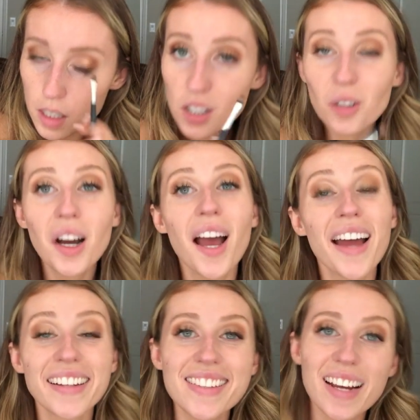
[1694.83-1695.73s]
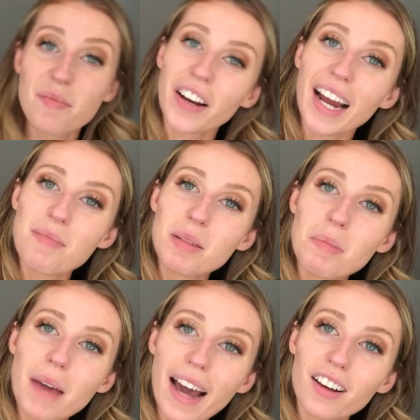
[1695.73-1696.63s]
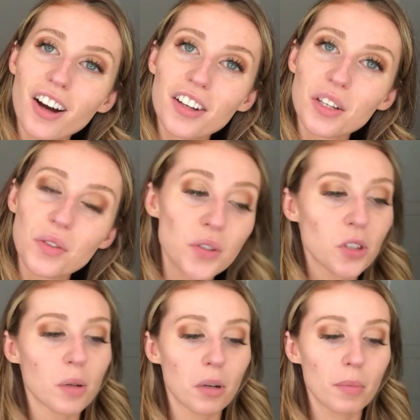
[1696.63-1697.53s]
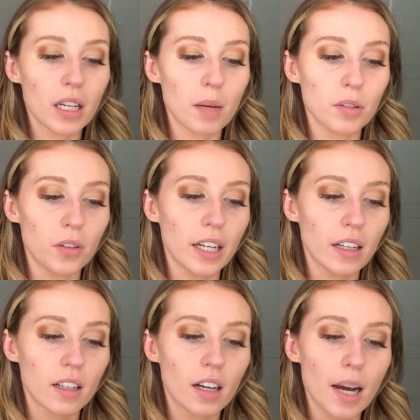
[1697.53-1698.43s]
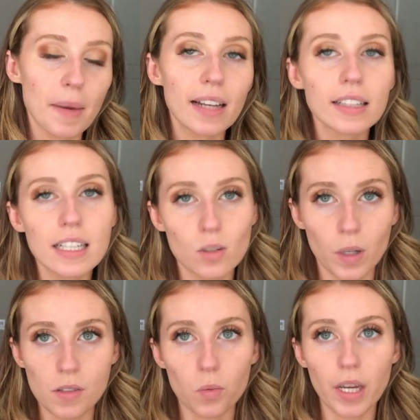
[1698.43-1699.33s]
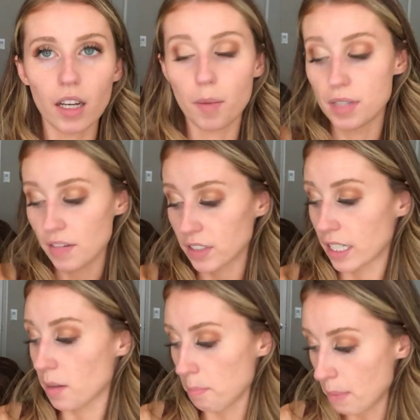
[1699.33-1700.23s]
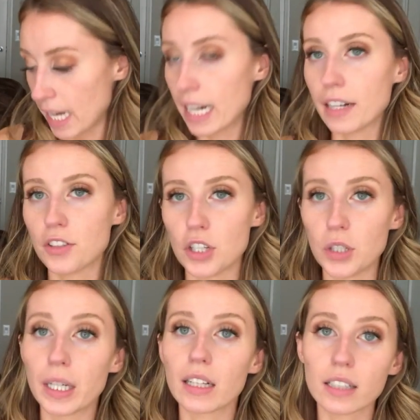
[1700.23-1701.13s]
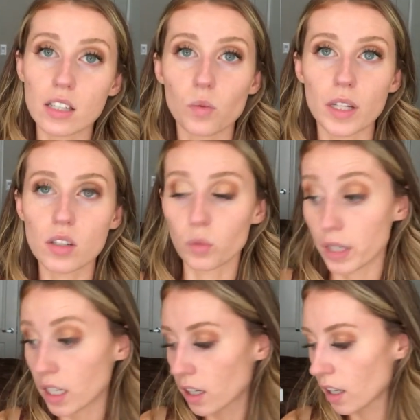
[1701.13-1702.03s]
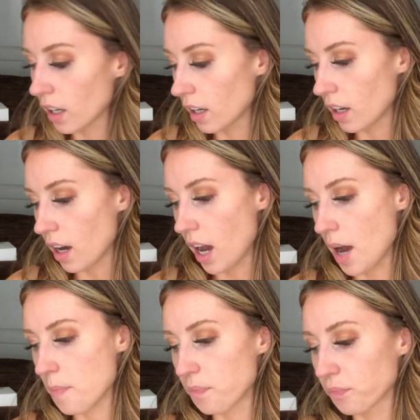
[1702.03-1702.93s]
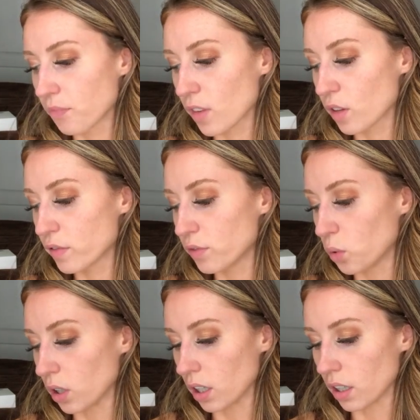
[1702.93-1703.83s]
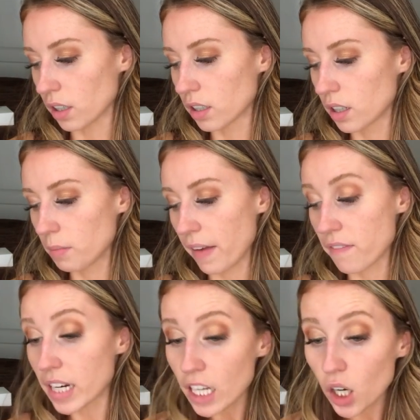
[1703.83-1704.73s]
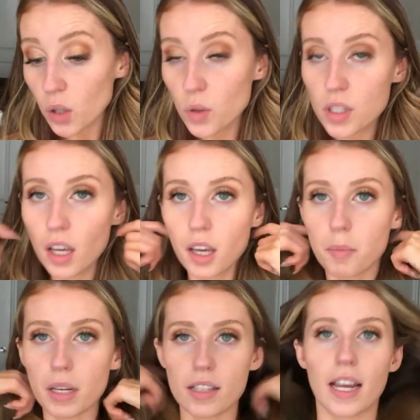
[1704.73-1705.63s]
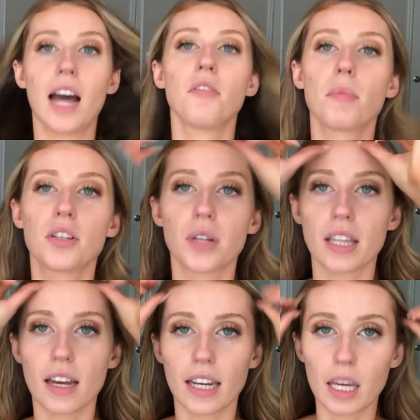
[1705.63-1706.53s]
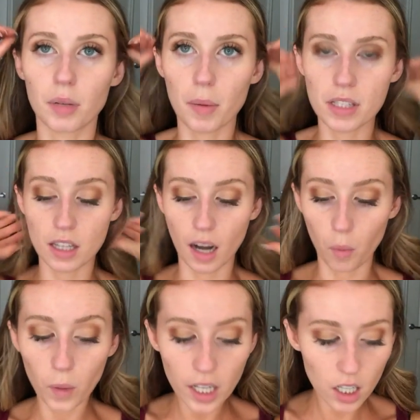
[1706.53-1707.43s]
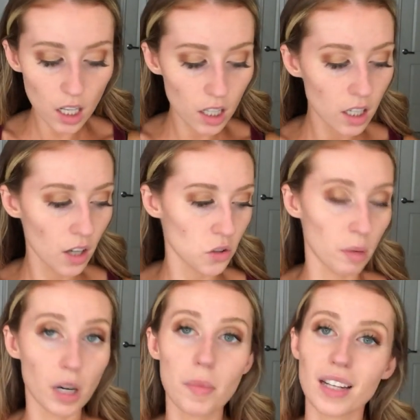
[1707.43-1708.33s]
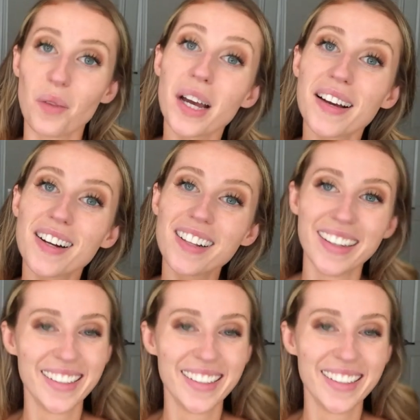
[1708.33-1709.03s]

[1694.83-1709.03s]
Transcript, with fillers: So needless to say, I'm very happy to be back on YouTube. I'm gonna be uploading um, at least once a week. I'm definitely committed to doing at least once a week um, for my videos because I haven't been doing that and I keep promising that I will, so I promise I will.